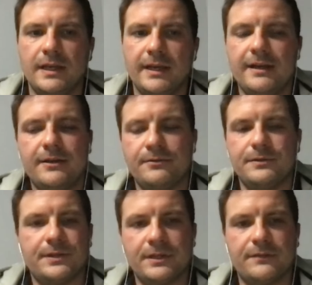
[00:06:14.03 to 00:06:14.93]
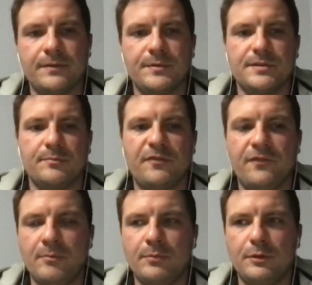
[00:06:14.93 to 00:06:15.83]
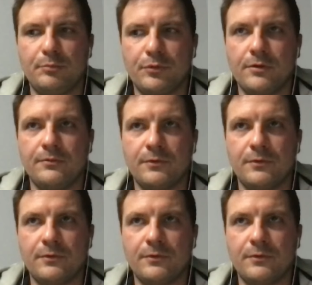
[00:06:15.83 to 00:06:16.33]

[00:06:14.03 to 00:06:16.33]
And I don't think of I, him as a fumble prone